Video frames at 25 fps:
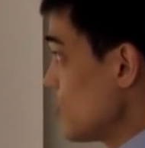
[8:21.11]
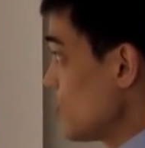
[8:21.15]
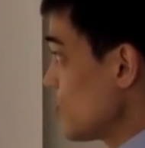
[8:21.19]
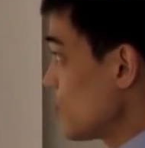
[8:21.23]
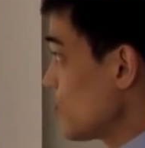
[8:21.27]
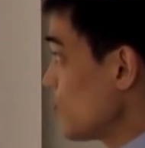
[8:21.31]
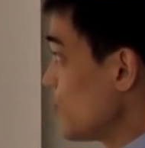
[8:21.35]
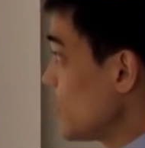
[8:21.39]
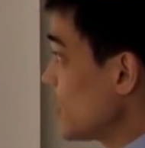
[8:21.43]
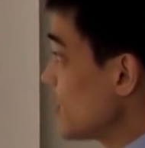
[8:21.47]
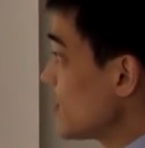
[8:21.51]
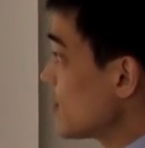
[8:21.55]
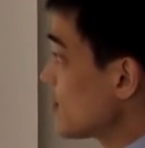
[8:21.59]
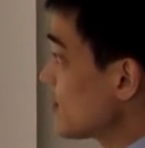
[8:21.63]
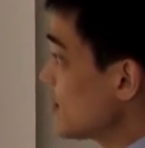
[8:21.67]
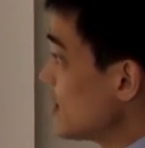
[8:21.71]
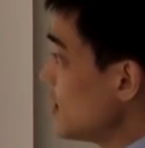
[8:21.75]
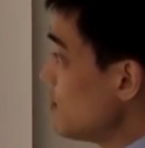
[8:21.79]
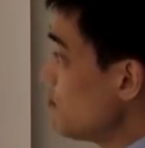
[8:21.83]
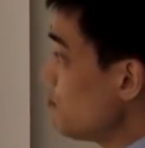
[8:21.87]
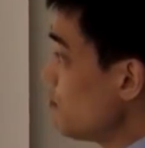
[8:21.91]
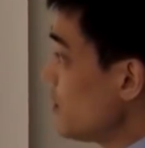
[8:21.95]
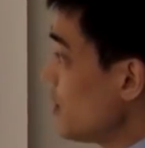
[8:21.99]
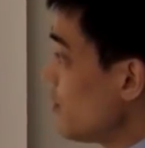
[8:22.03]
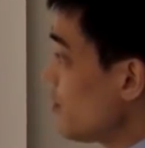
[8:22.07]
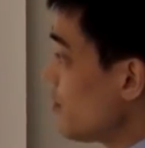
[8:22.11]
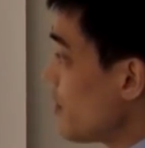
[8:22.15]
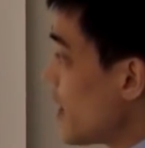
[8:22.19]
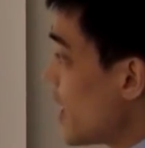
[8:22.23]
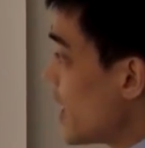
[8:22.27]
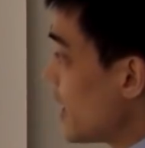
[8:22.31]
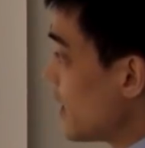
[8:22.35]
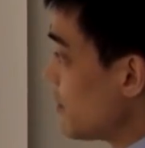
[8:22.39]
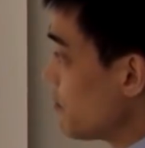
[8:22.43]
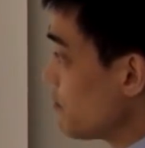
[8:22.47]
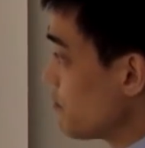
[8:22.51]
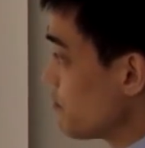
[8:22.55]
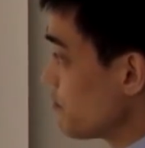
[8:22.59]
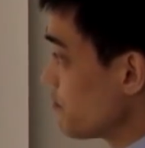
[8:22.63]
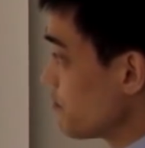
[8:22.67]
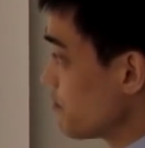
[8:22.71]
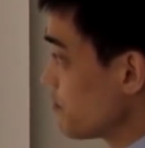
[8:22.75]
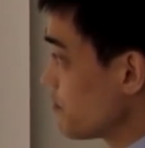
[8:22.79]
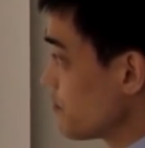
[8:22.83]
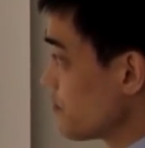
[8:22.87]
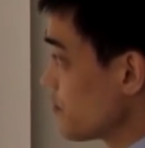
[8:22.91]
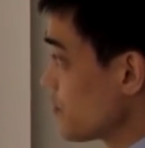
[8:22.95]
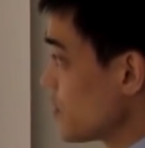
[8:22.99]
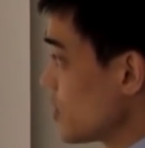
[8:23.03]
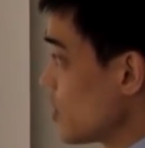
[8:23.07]
So we can simplify
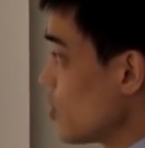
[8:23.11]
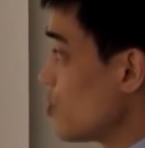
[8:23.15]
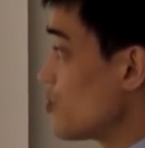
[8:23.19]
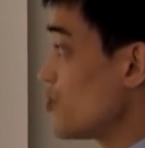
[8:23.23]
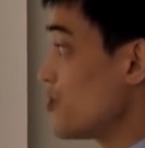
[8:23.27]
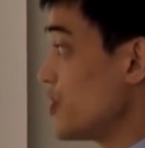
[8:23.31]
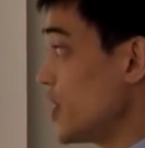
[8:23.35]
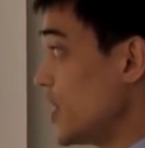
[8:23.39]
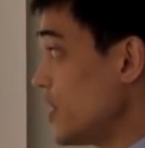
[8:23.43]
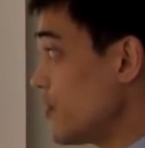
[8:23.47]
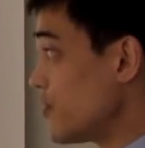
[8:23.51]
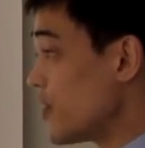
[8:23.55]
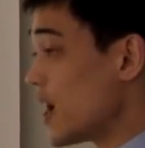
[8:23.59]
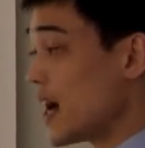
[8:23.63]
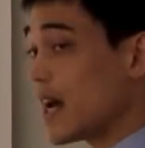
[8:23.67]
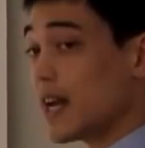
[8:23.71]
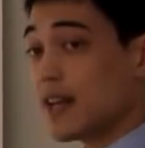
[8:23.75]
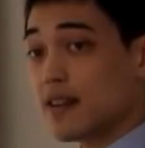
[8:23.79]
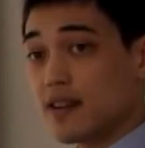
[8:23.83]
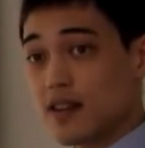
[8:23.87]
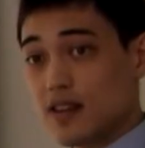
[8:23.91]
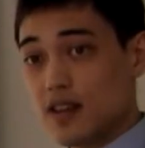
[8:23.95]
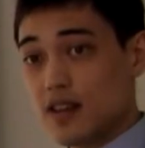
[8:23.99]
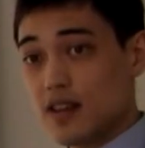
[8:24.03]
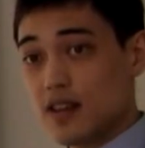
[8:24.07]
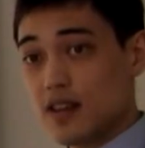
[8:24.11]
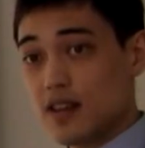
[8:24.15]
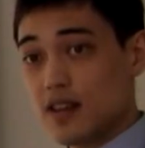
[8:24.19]
or rewrite